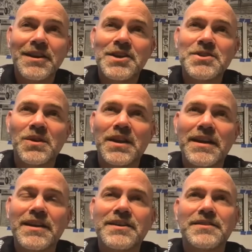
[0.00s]
So
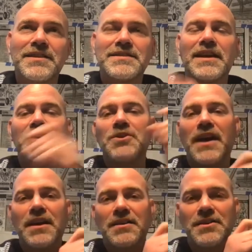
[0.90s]
like the type, you
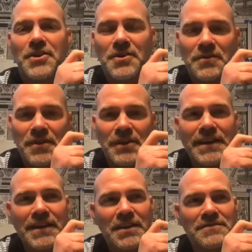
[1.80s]
had a, you know, a very
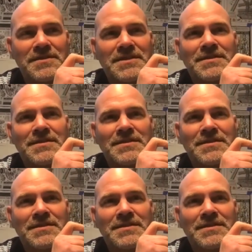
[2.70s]
kind of